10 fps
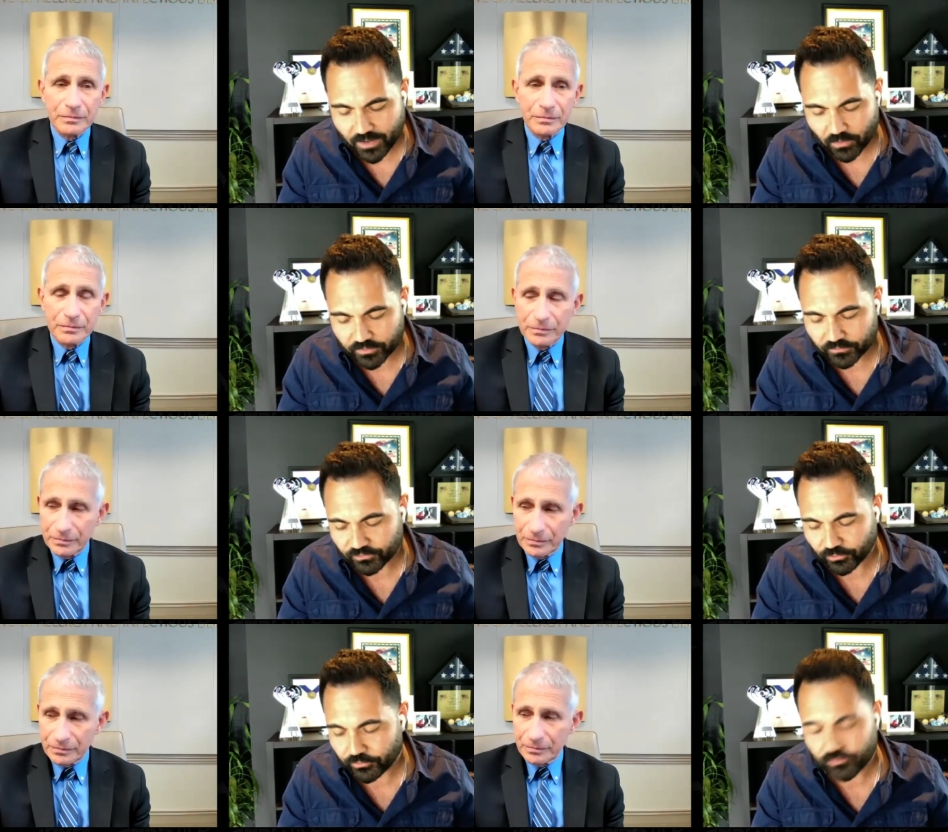
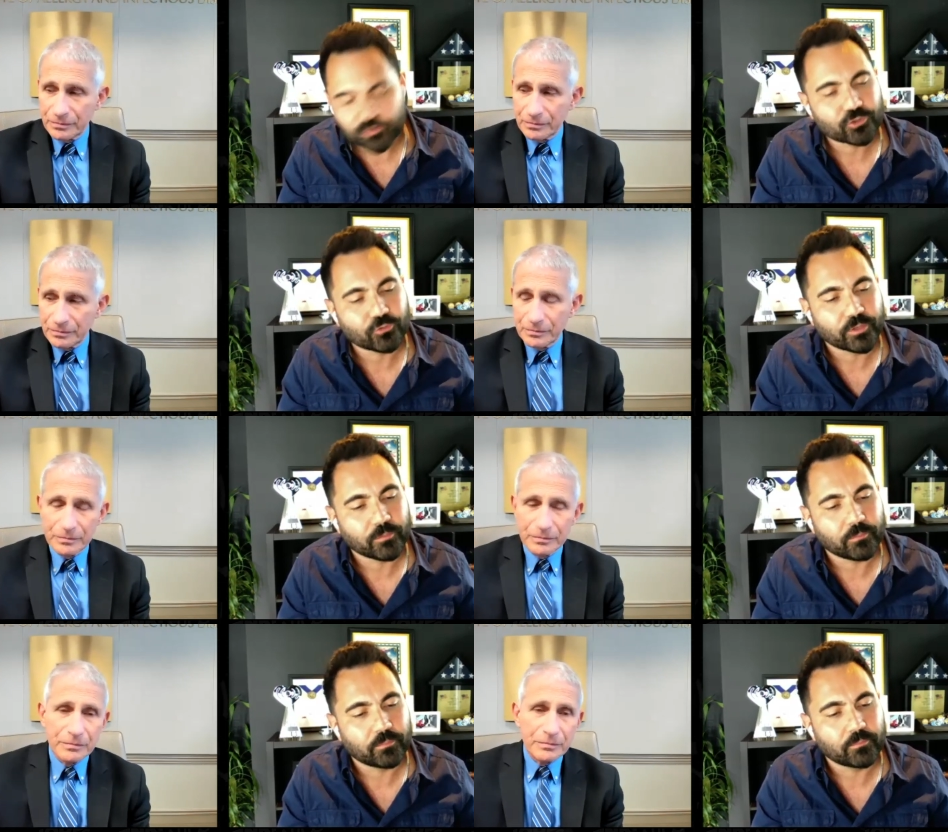Speaker 1: concerned should we
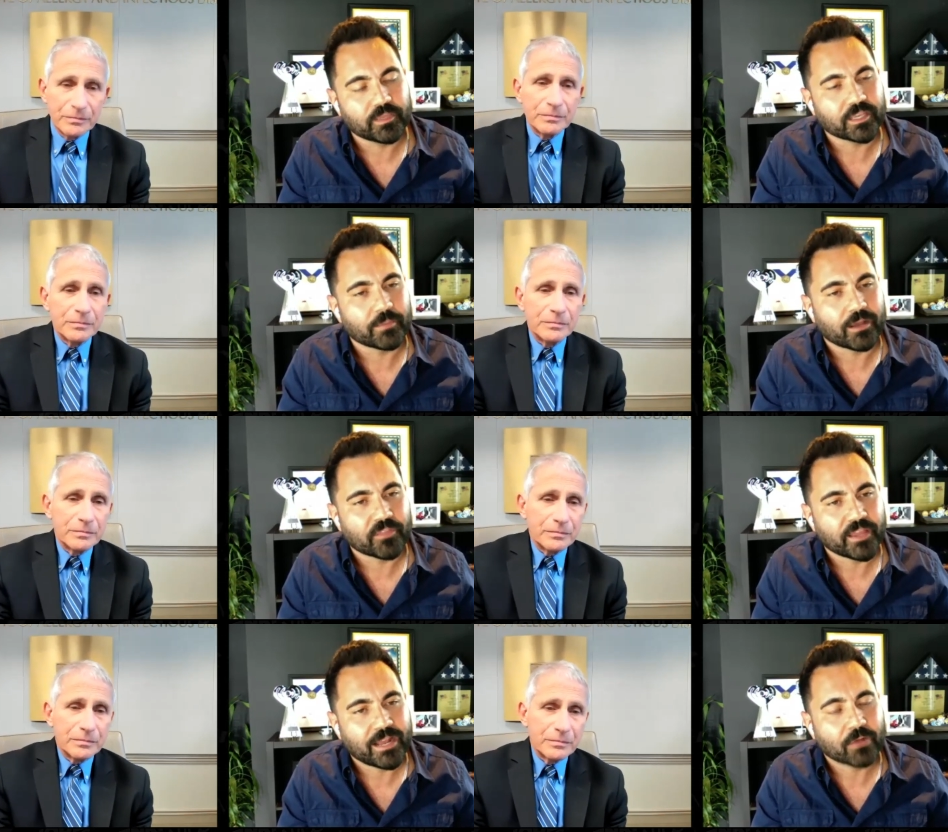be about
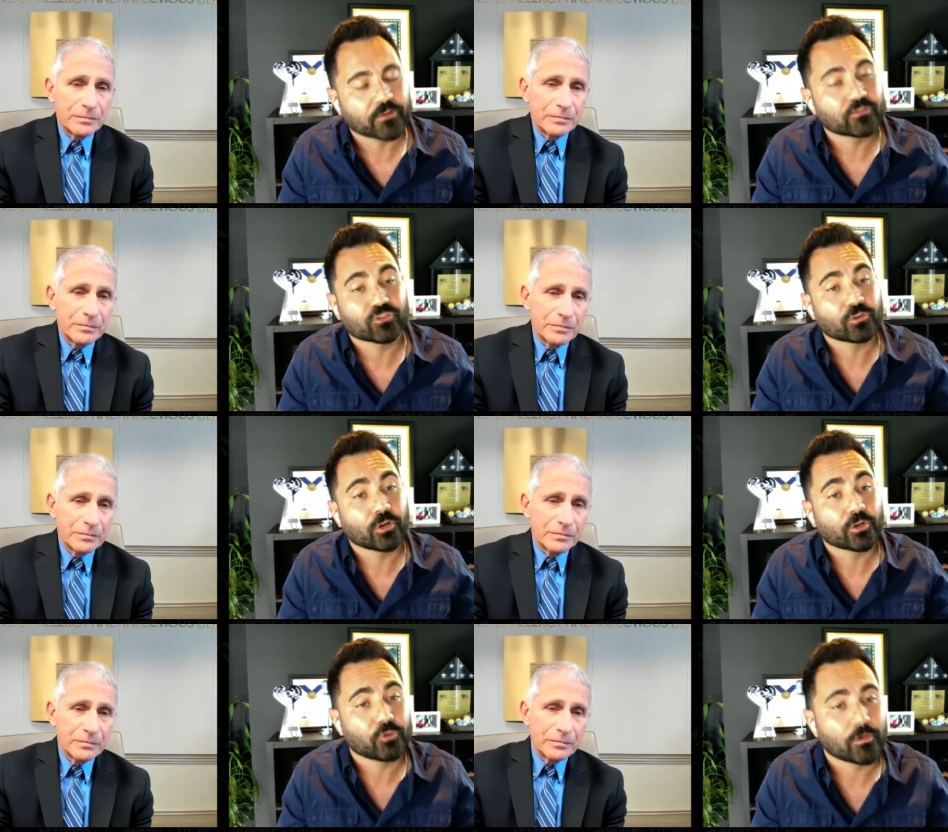that? How concerned are
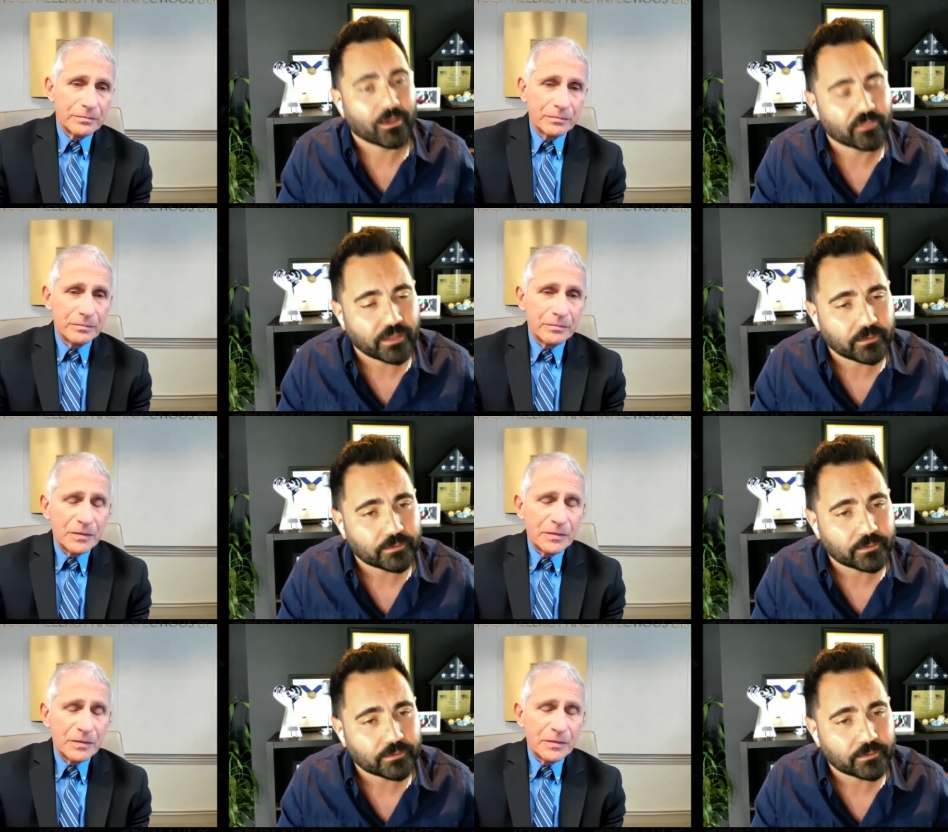you about that?